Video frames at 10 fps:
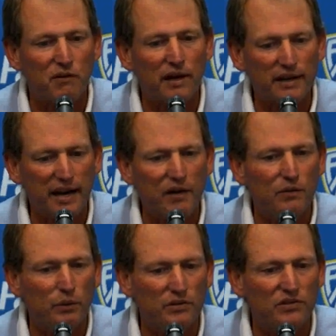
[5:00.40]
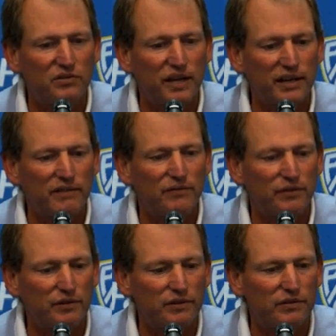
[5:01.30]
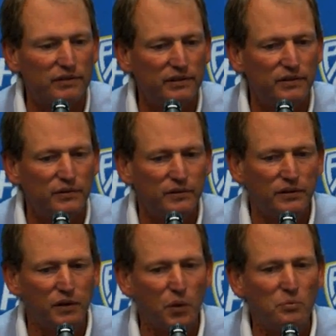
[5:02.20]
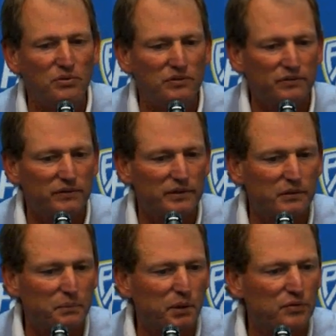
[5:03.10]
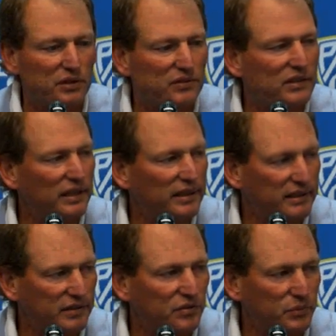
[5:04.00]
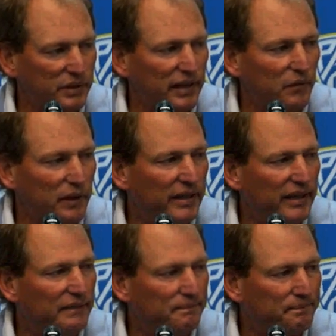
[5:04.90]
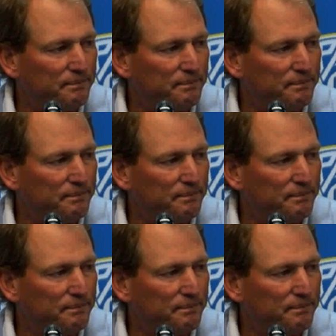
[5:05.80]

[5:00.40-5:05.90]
are right now and what's at stake for, you know, their hopes in the postseason, I think this will be that way again.